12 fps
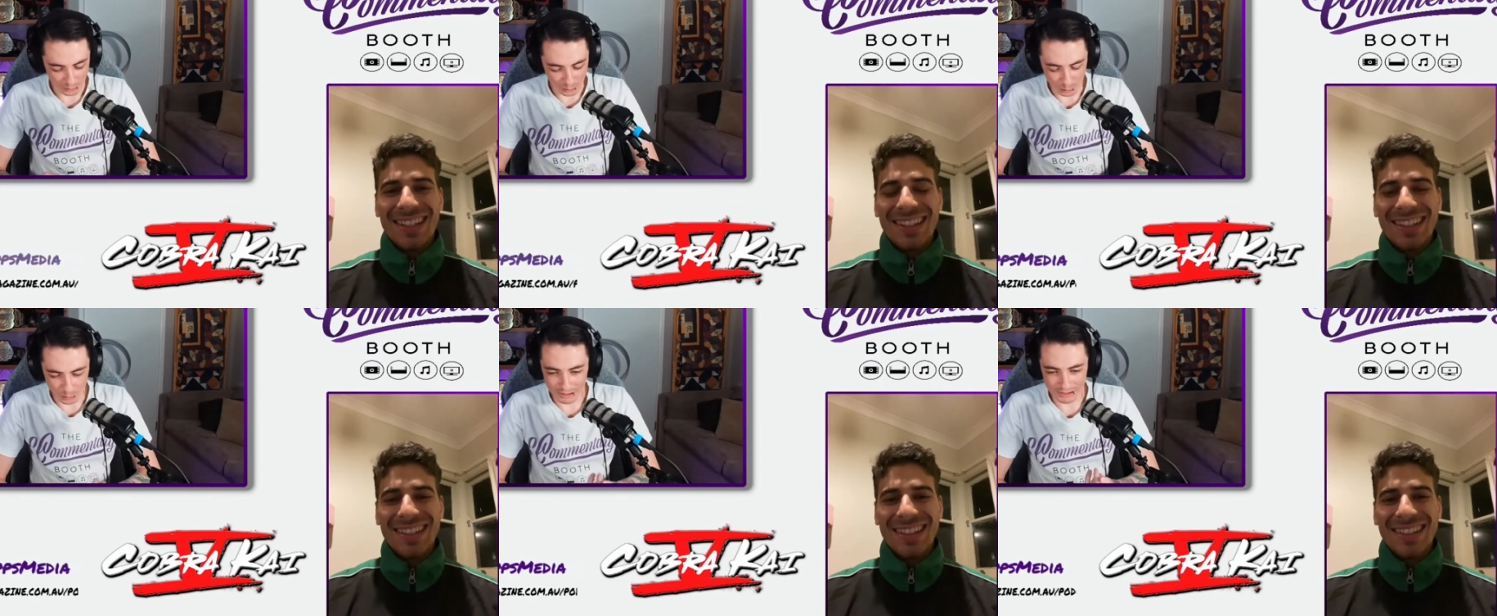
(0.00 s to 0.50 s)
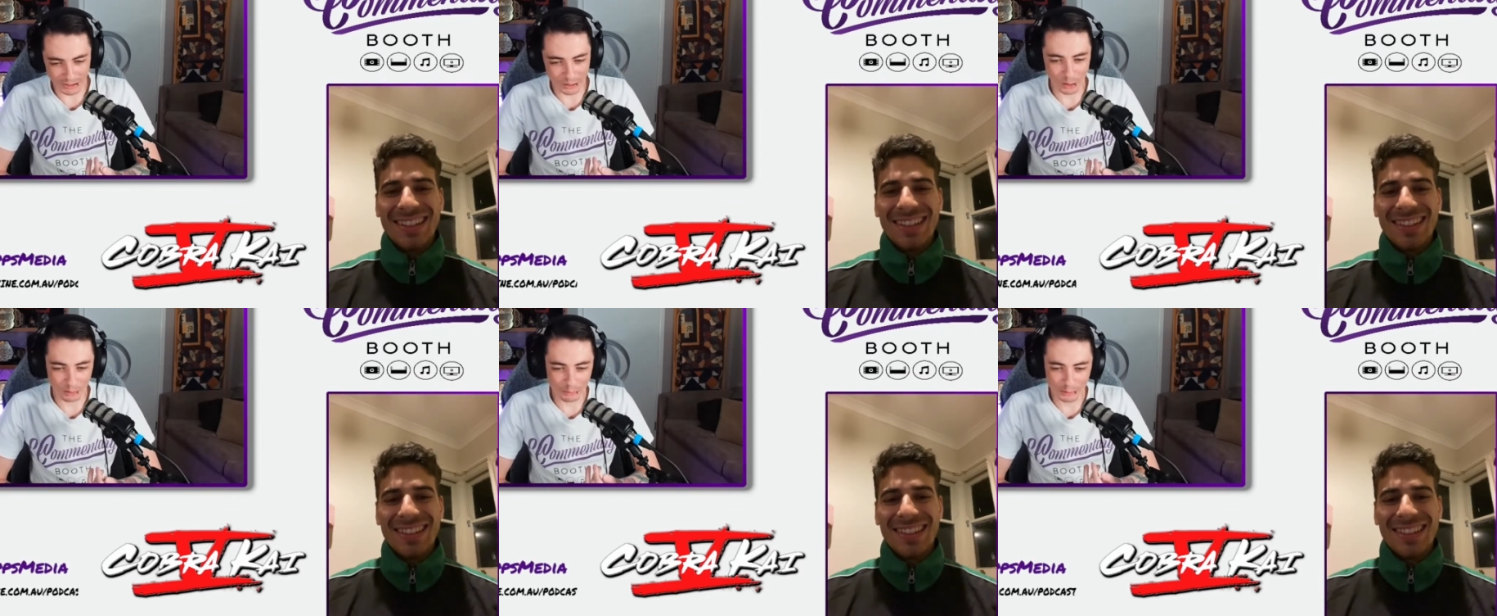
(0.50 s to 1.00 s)
Speaker 1: googling
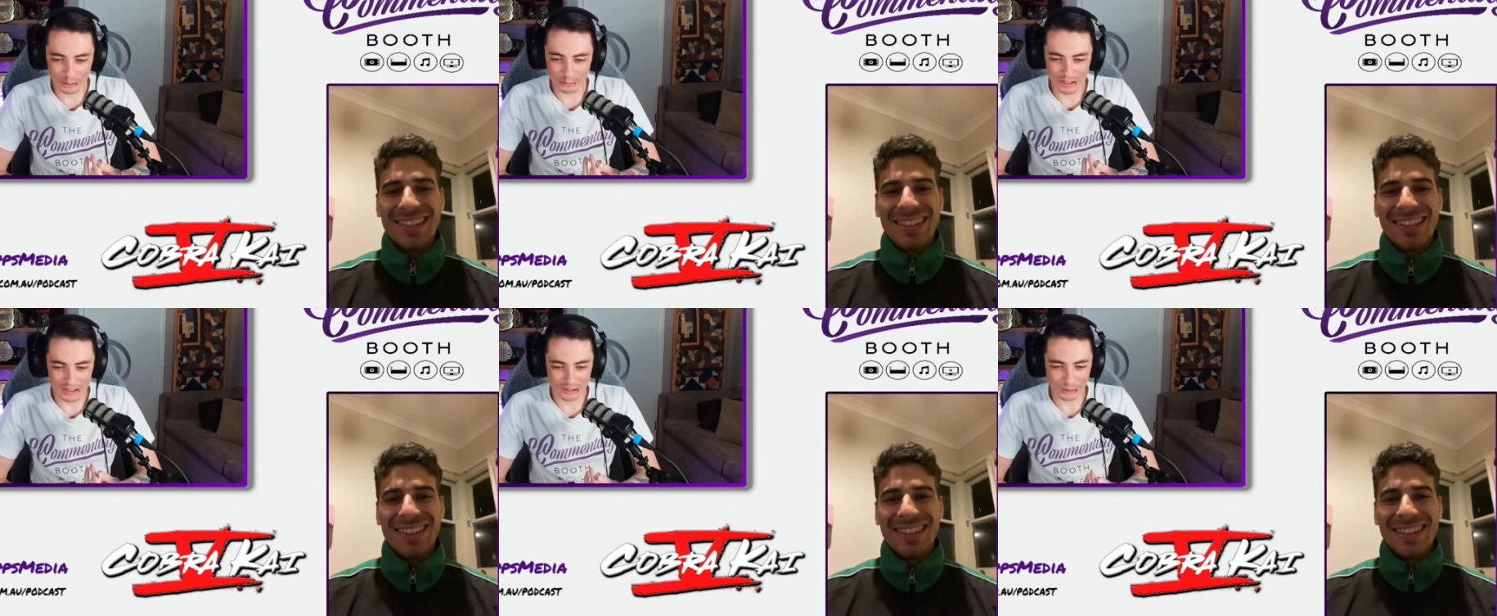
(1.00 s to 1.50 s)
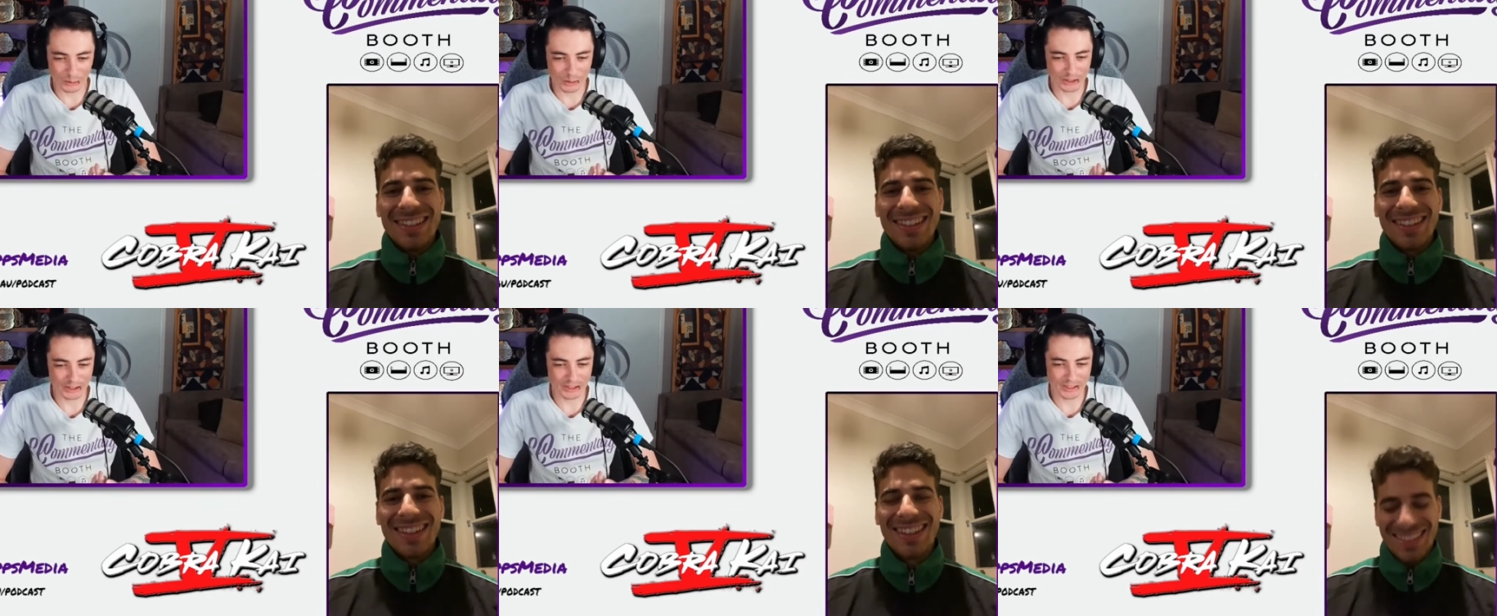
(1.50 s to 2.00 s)
conflict
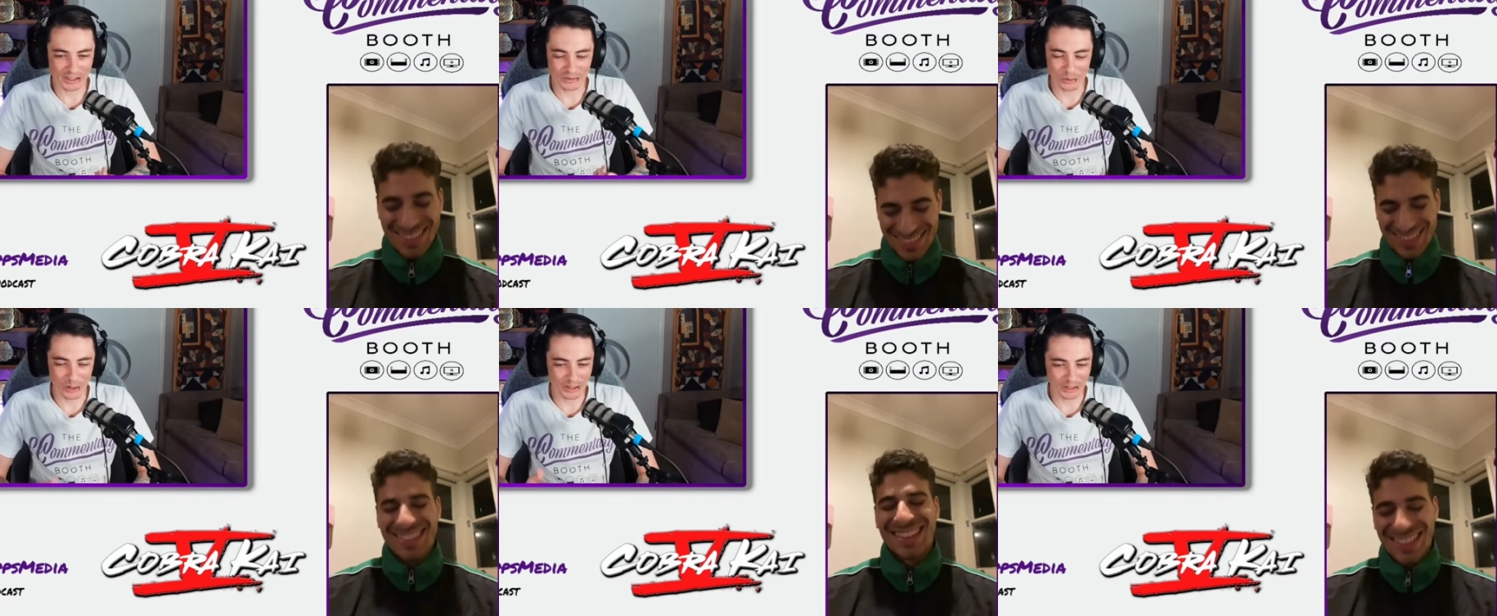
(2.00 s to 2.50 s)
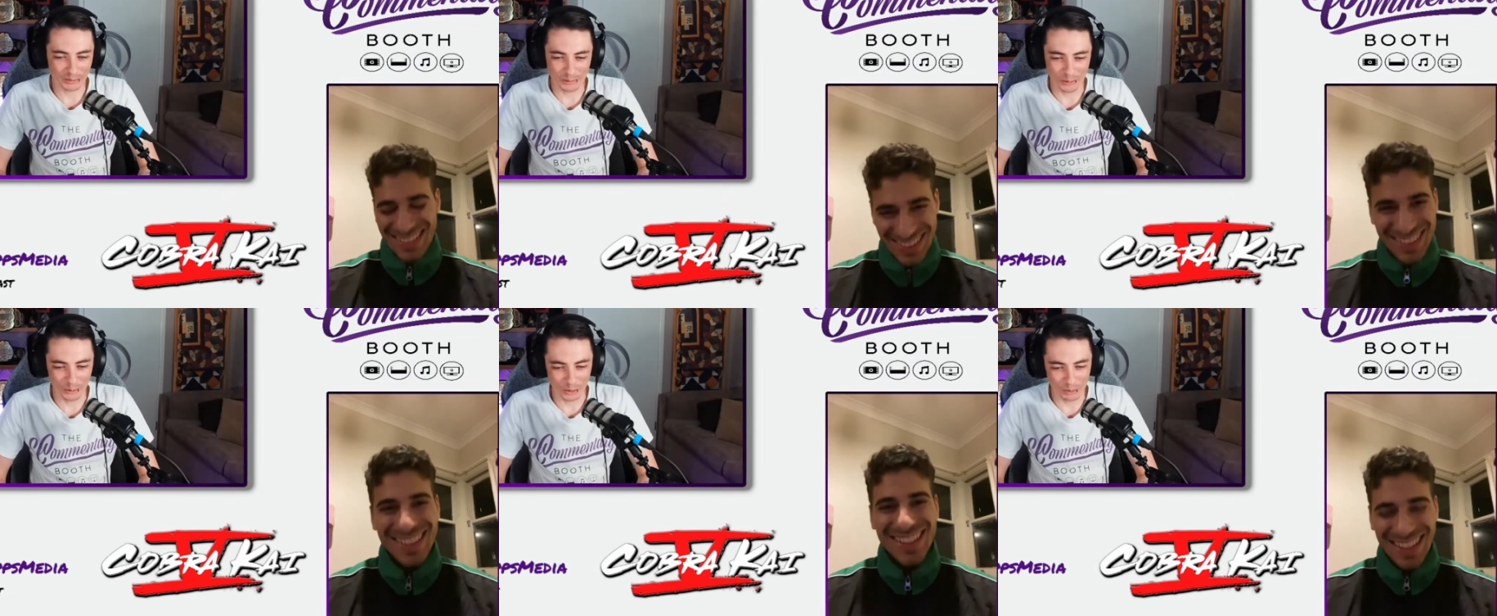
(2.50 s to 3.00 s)
resolution. He's working for
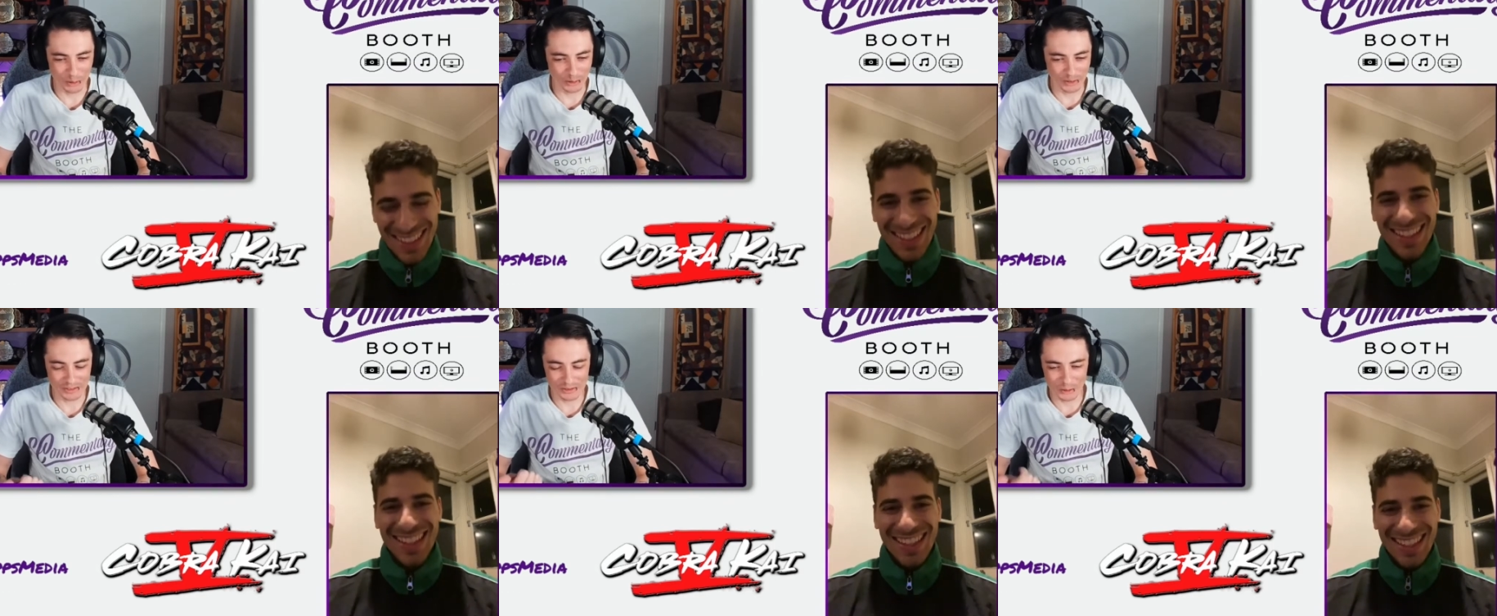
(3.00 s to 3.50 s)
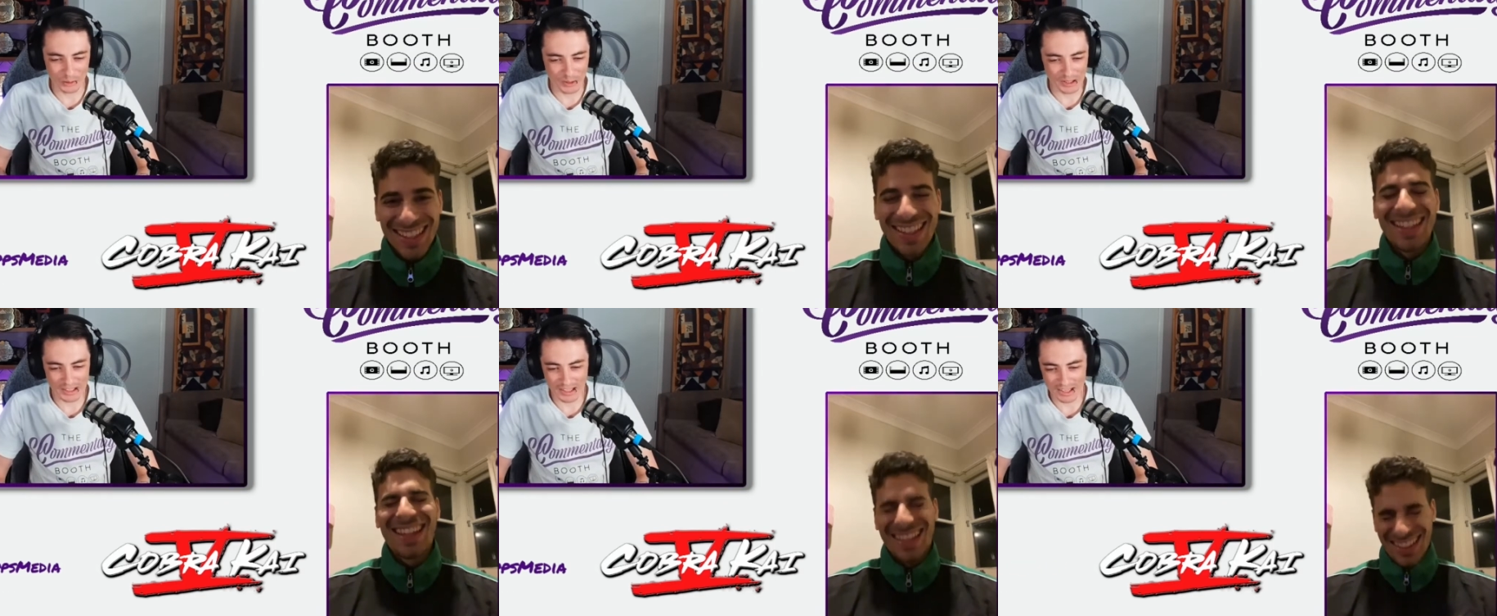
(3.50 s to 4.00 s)
Uber and
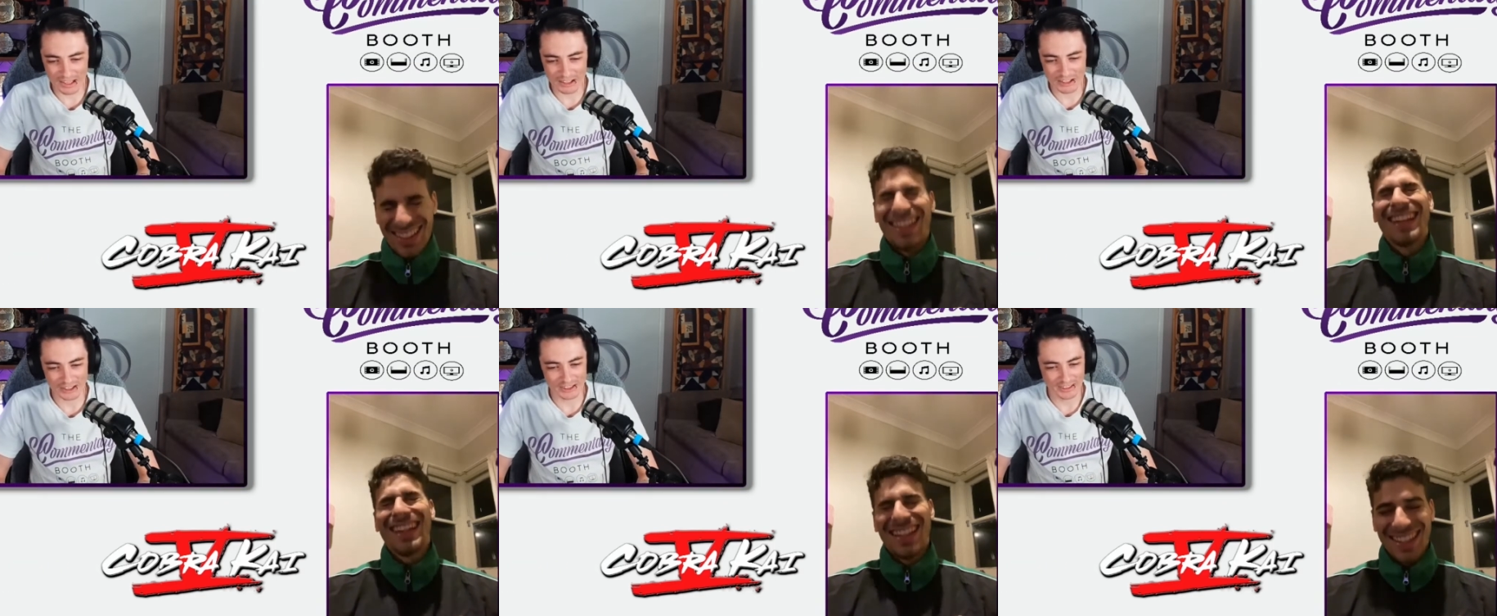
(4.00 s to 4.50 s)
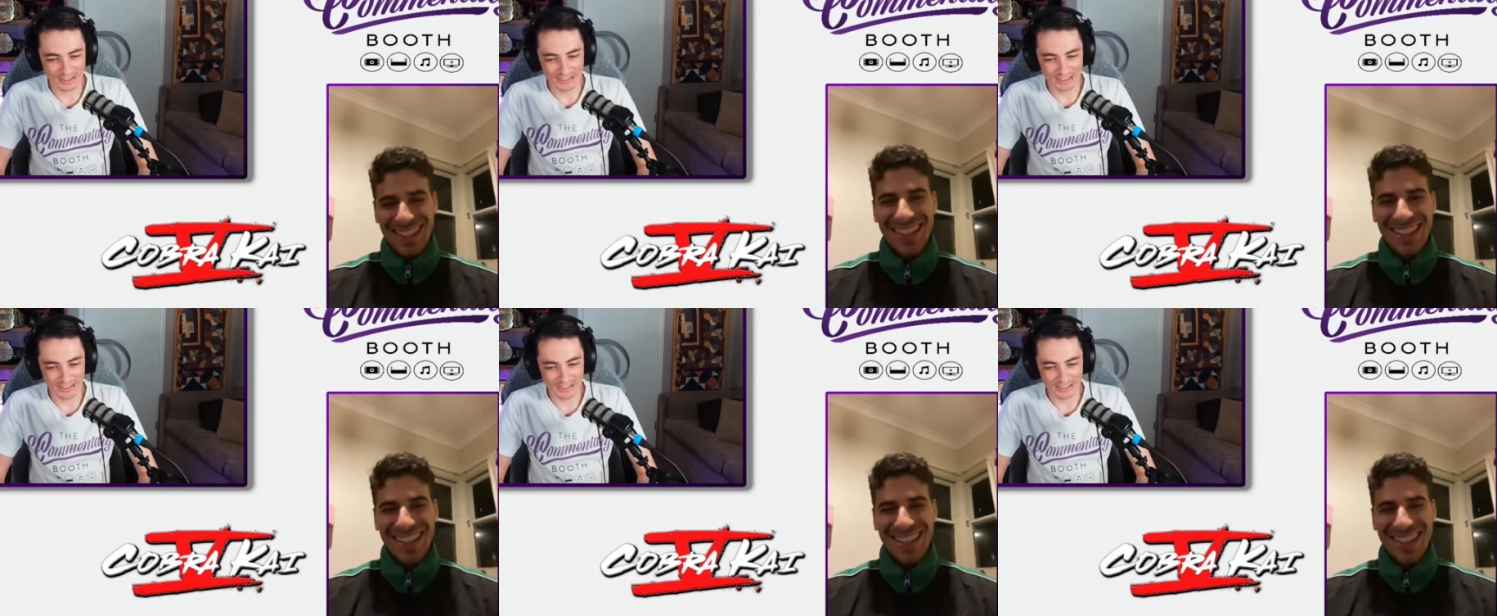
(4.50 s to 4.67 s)
DoorDash,